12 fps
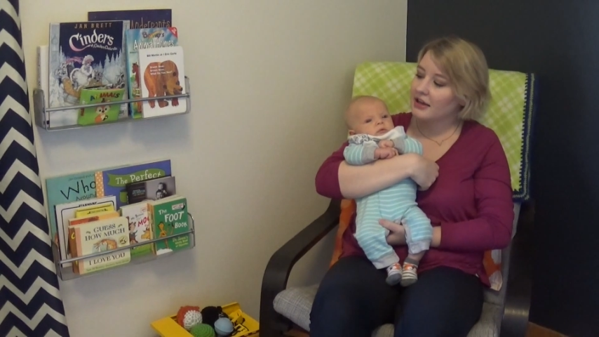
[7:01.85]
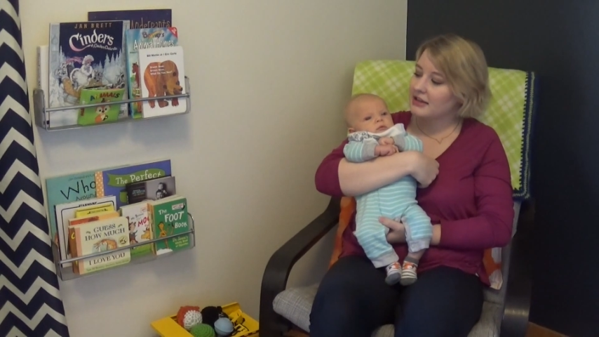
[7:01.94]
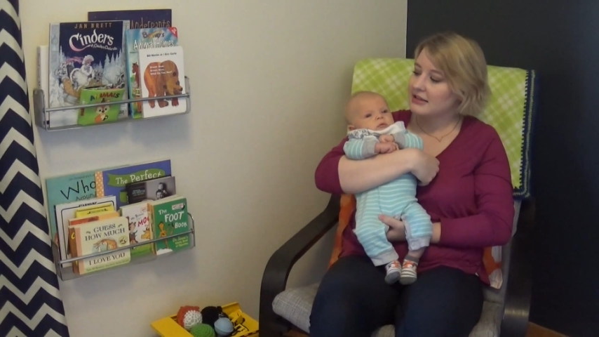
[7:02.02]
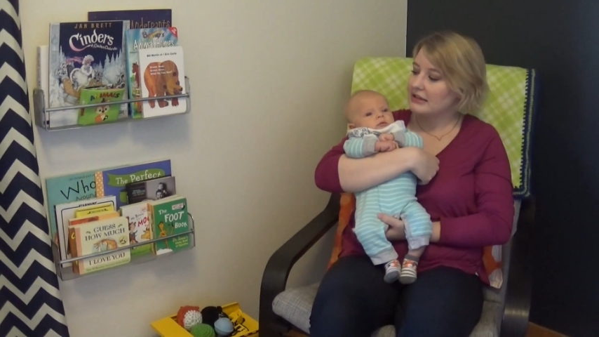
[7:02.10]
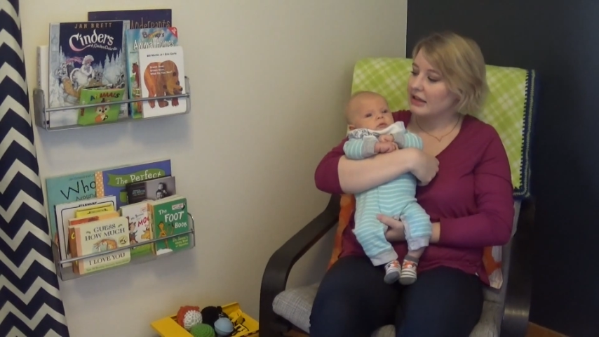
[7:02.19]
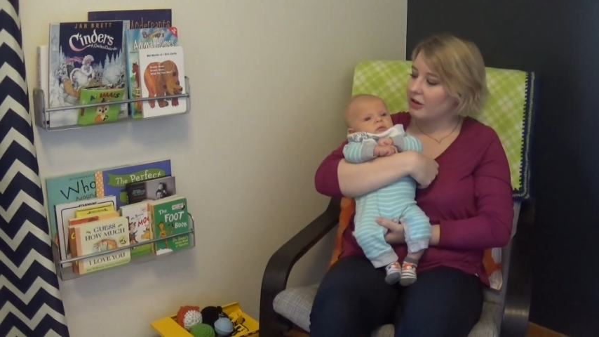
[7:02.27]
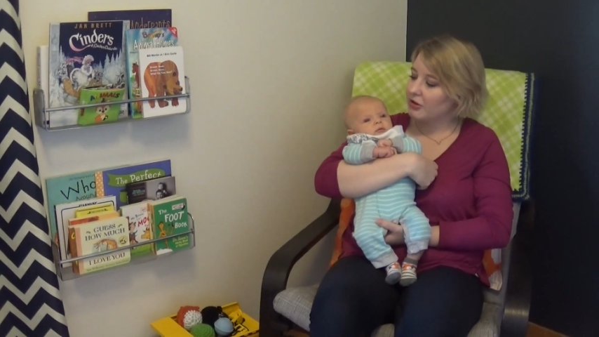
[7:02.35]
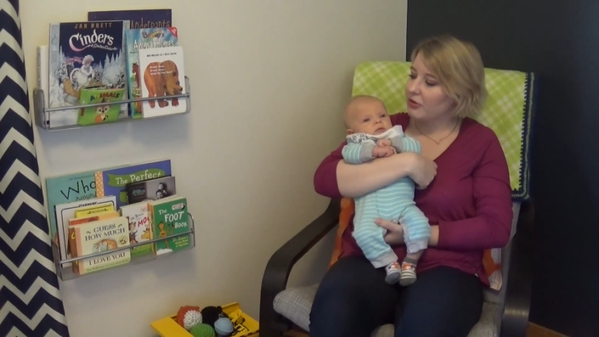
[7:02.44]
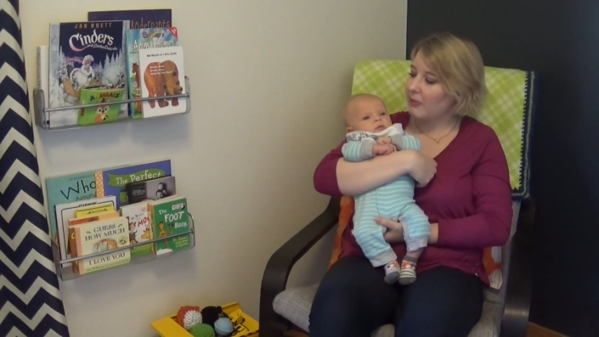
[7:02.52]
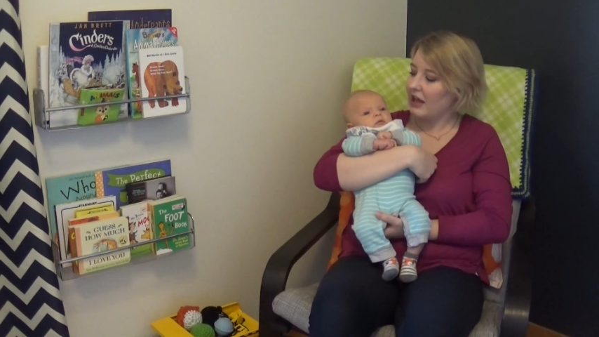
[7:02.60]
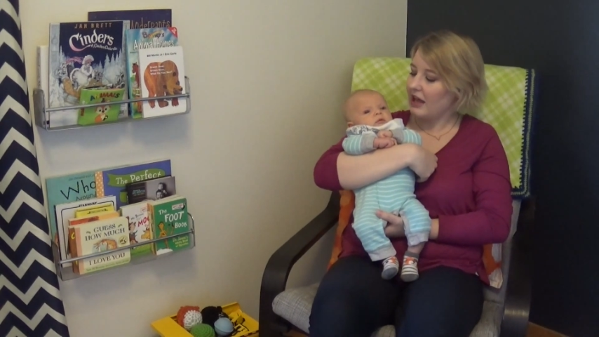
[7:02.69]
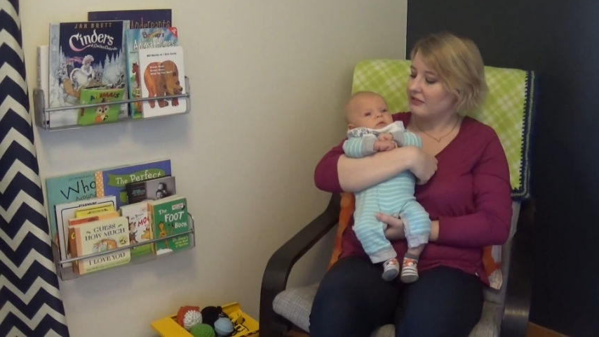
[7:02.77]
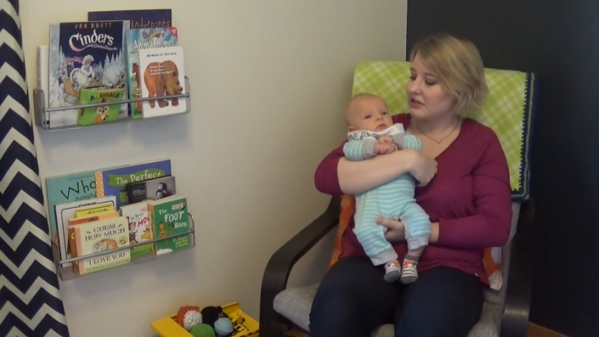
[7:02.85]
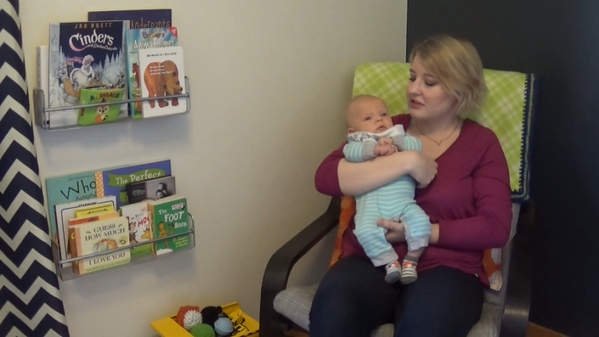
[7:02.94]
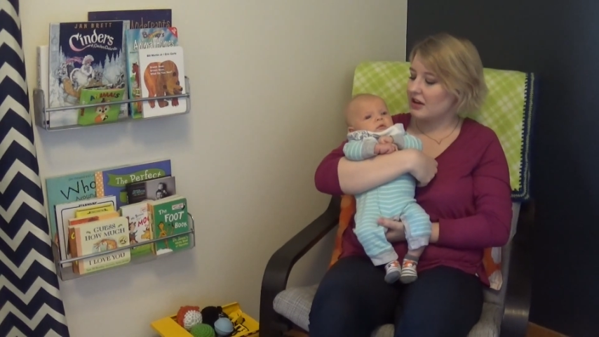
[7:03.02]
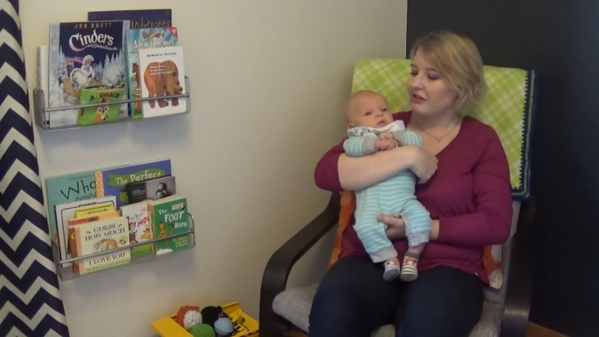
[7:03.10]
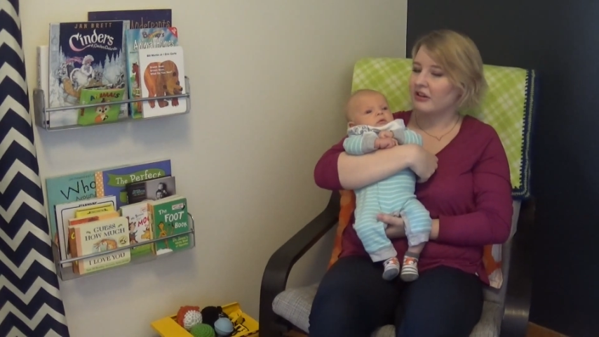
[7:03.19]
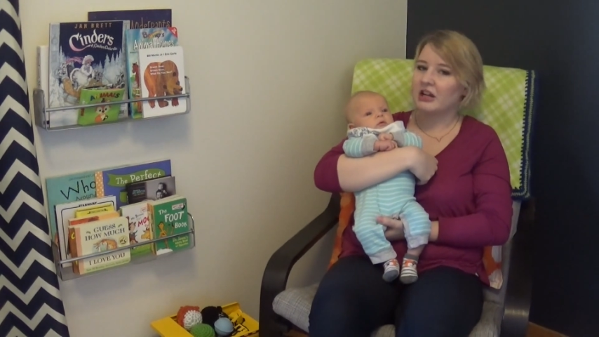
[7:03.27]
So we might have to
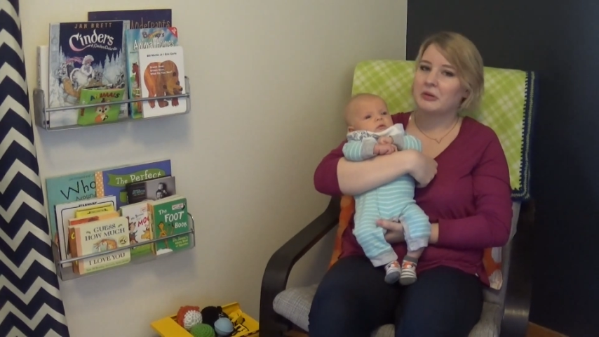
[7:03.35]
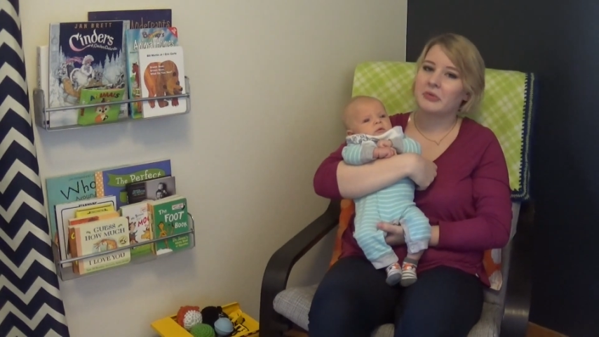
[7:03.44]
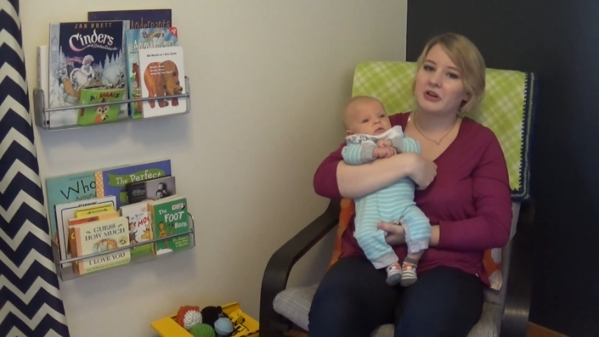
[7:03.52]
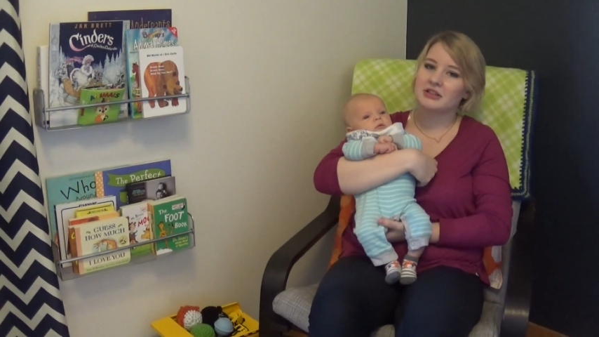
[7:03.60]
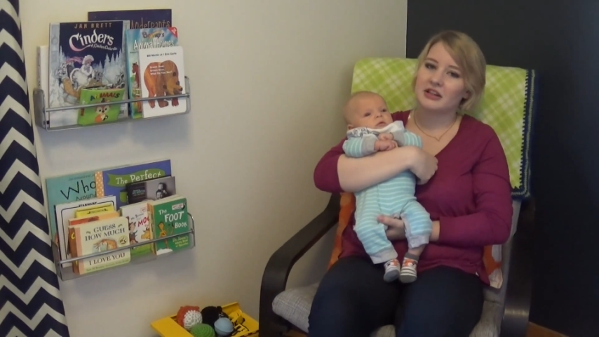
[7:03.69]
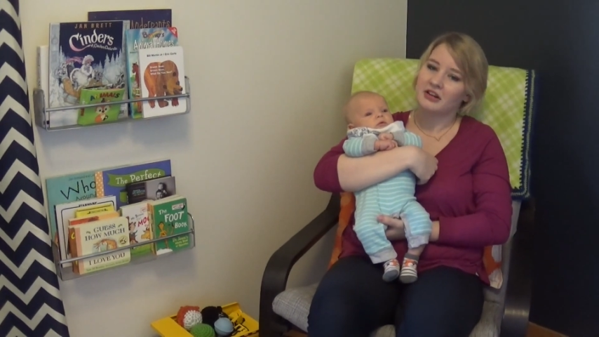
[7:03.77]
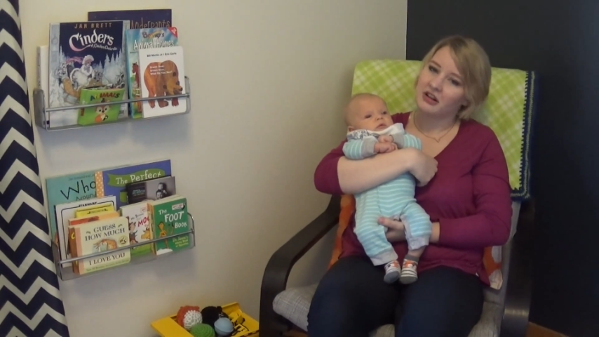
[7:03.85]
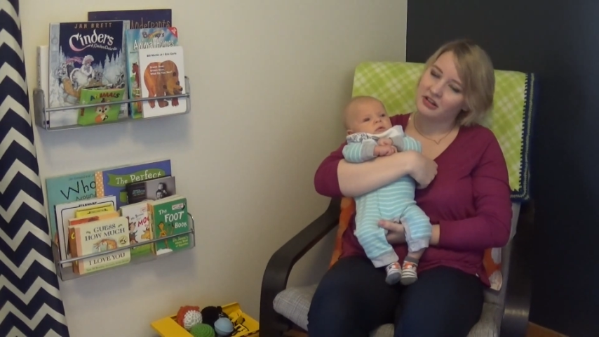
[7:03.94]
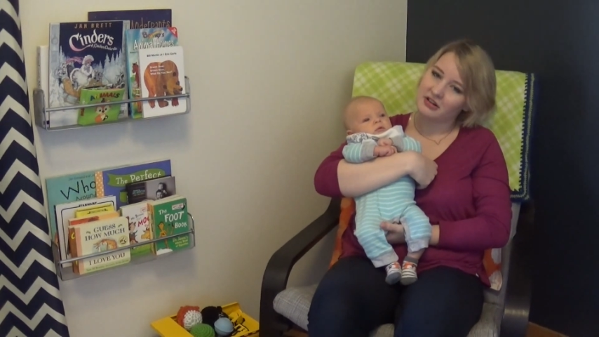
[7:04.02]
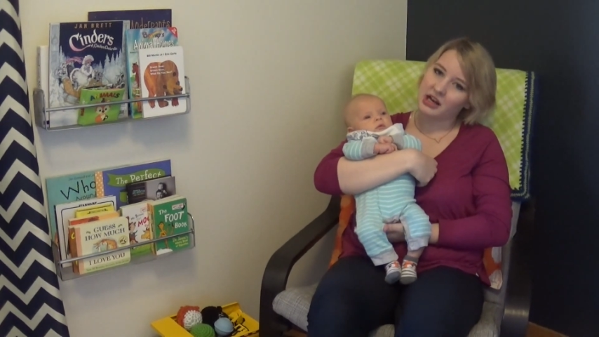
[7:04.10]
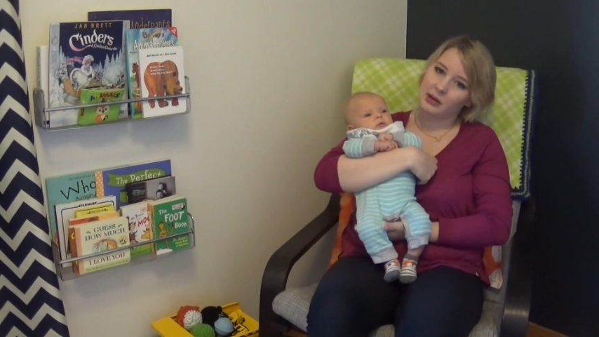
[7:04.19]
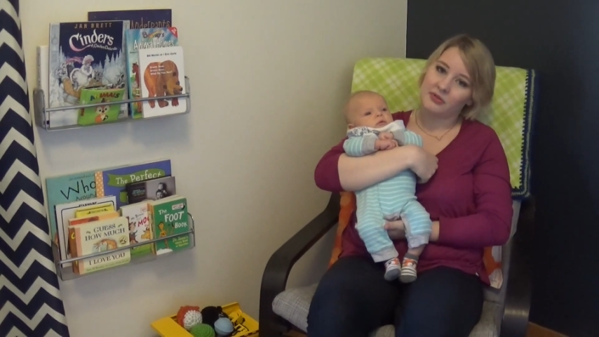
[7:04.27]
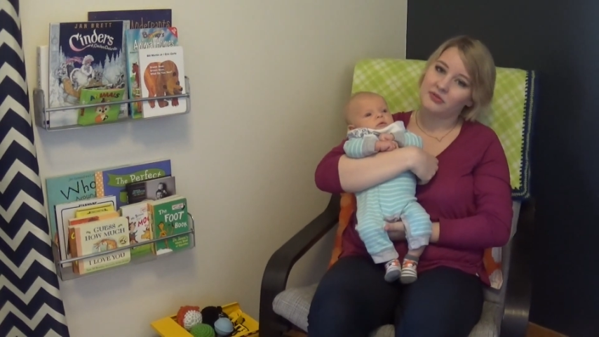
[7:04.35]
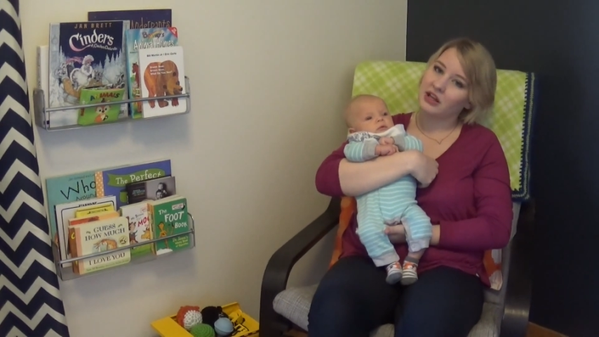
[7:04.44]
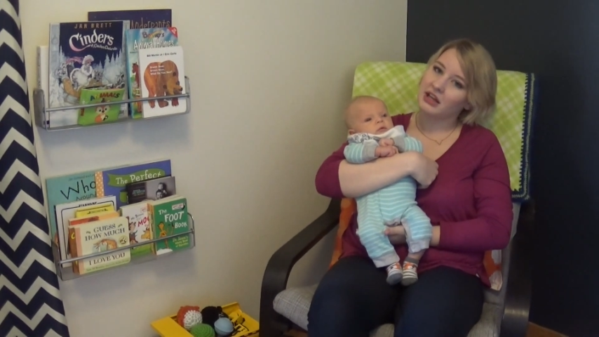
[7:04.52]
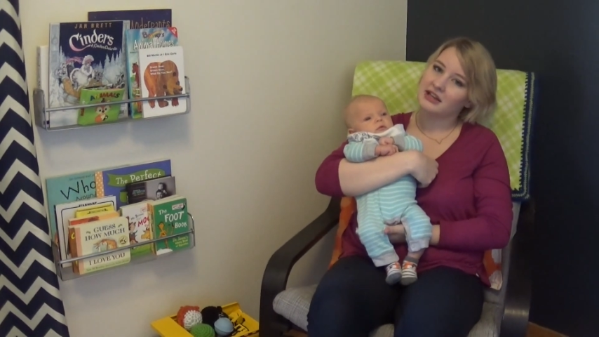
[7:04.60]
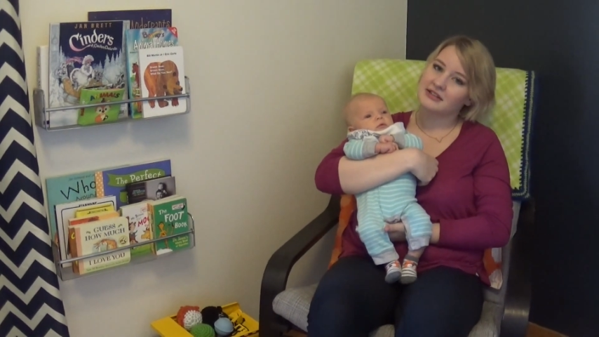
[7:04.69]
start reading books at another time of day,